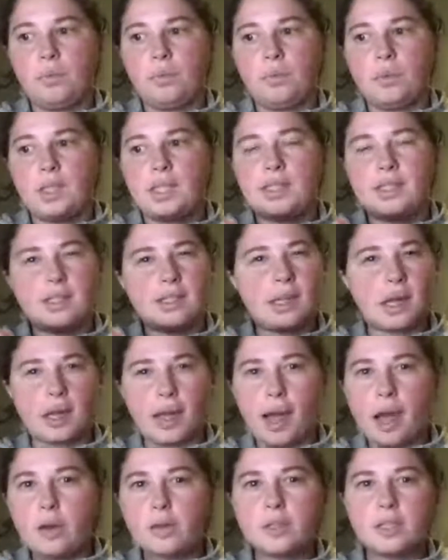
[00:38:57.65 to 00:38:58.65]
that stuck
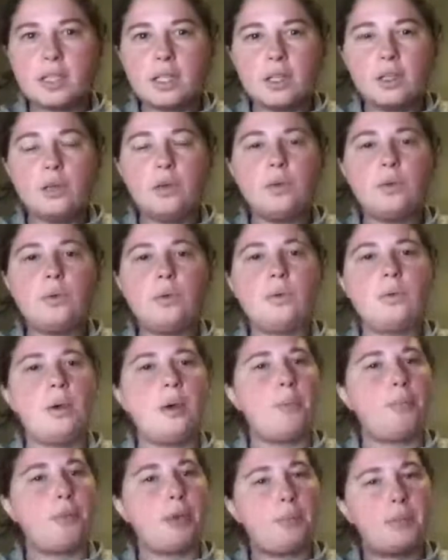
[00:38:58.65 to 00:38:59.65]
out to you,
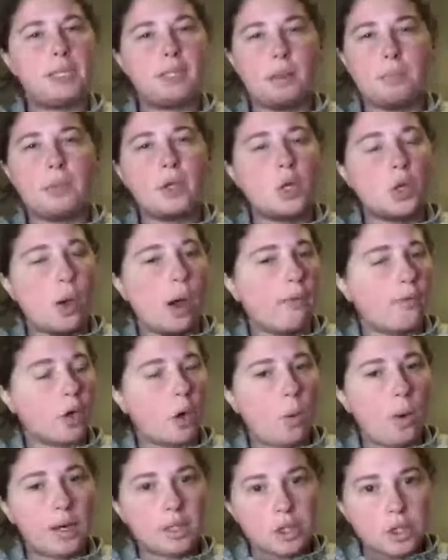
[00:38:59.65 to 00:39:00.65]
maybe something you have a
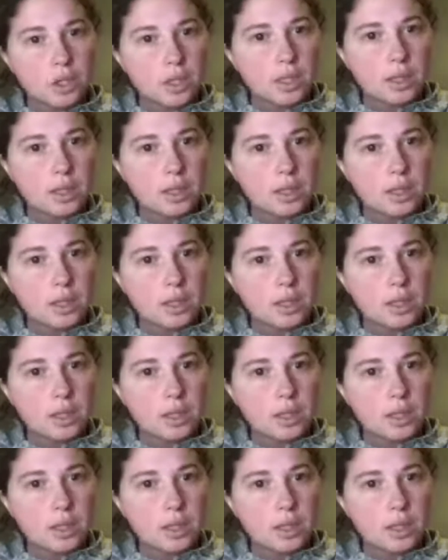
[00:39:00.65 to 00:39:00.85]
question